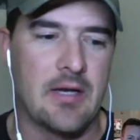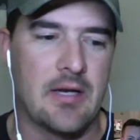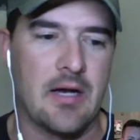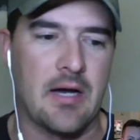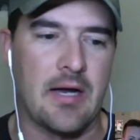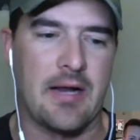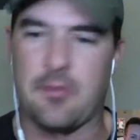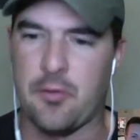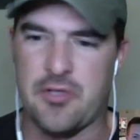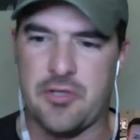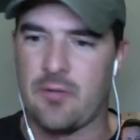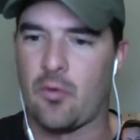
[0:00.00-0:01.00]
uh, and I was
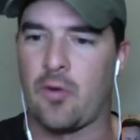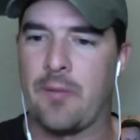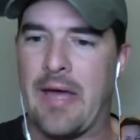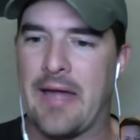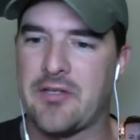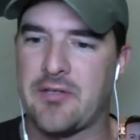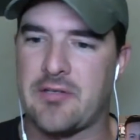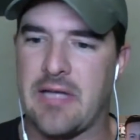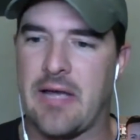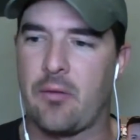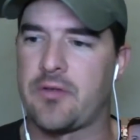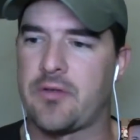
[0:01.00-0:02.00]
shooting more matches. I
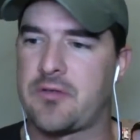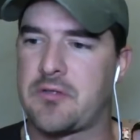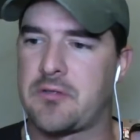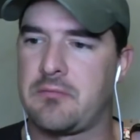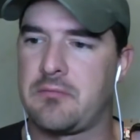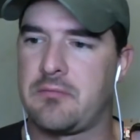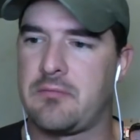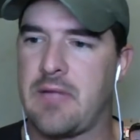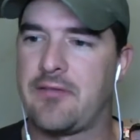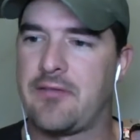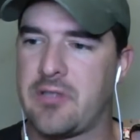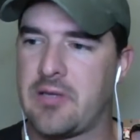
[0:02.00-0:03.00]
was
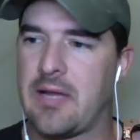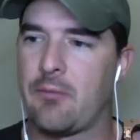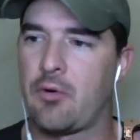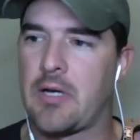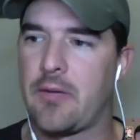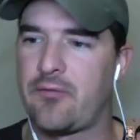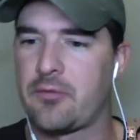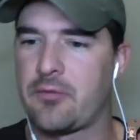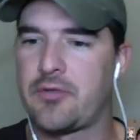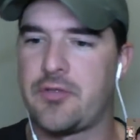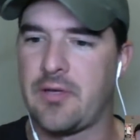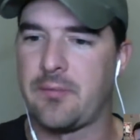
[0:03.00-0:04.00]
obviously a lot more comfortable
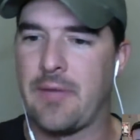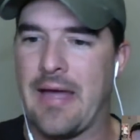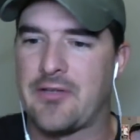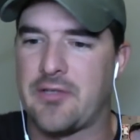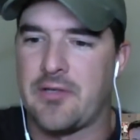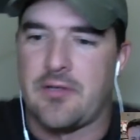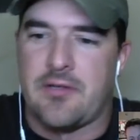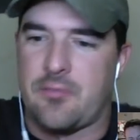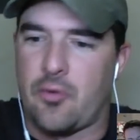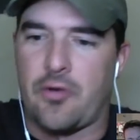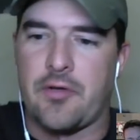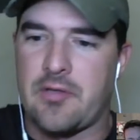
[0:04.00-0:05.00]
shooting matches, more
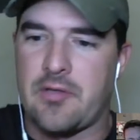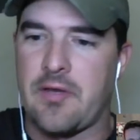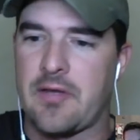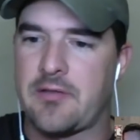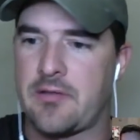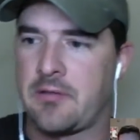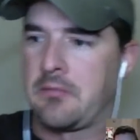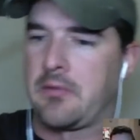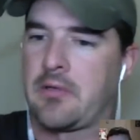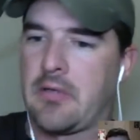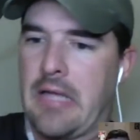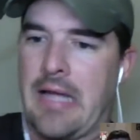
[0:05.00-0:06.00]
used to this, and
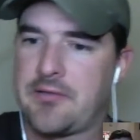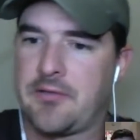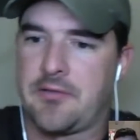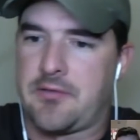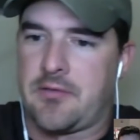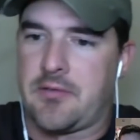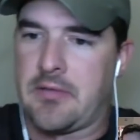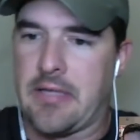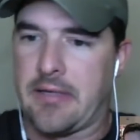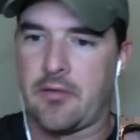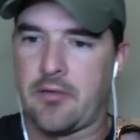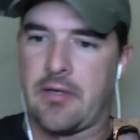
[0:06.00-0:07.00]
classes are like,
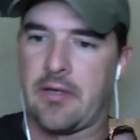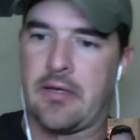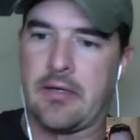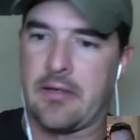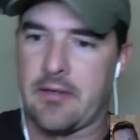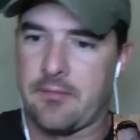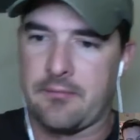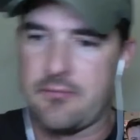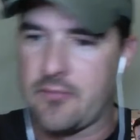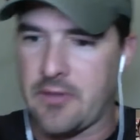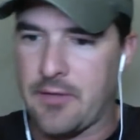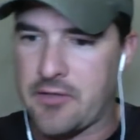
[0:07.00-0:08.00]
okay, I got to really
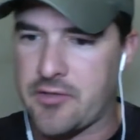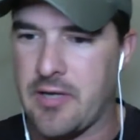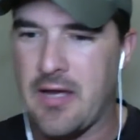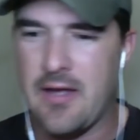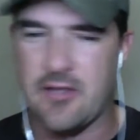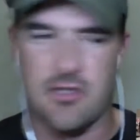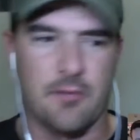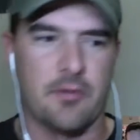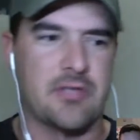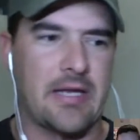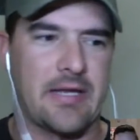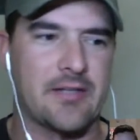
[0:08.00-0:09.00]
make sure. It's almost
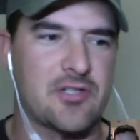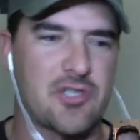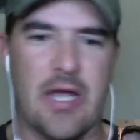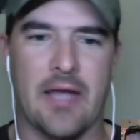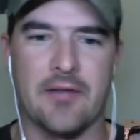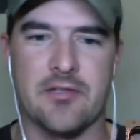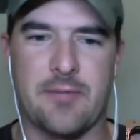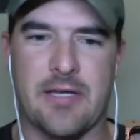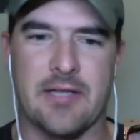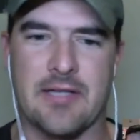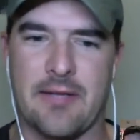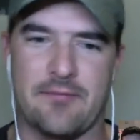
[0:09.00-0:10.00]
like it's changed because
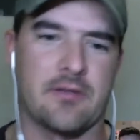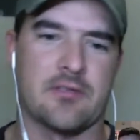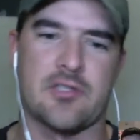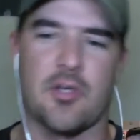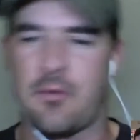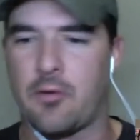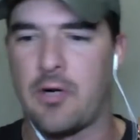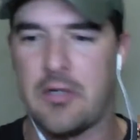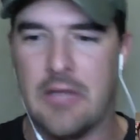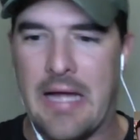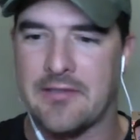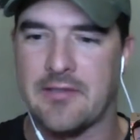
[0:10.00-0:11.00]
I've done so many more
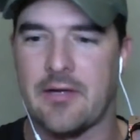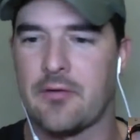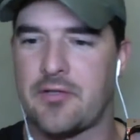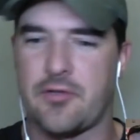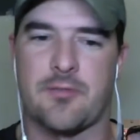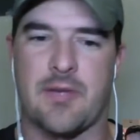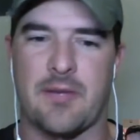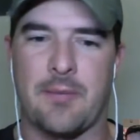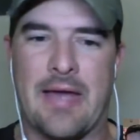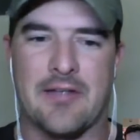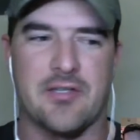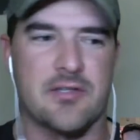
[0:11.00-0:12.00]
classes. I don't shoot as many
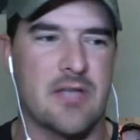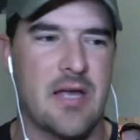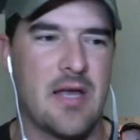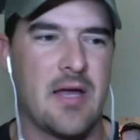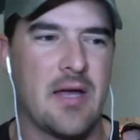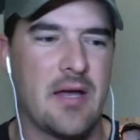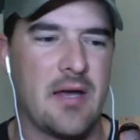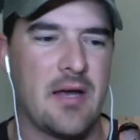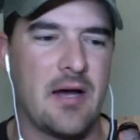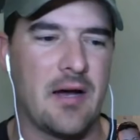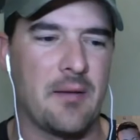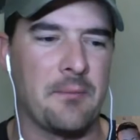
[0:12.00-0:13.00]
matches.
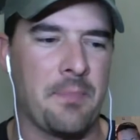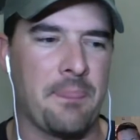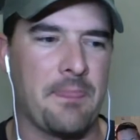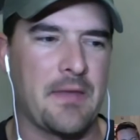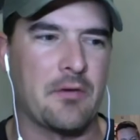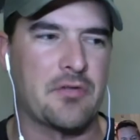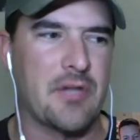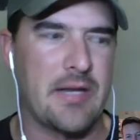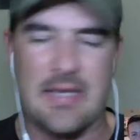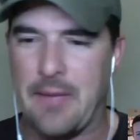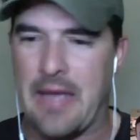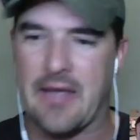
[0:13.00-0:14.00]
Um, you know, trying to get
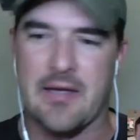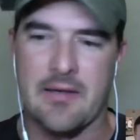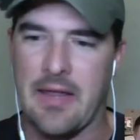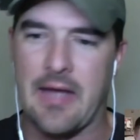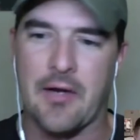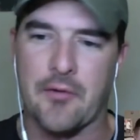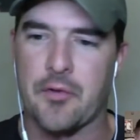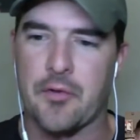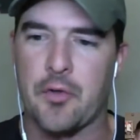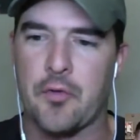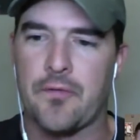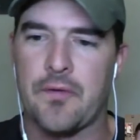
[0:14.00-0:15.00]
back into that groove,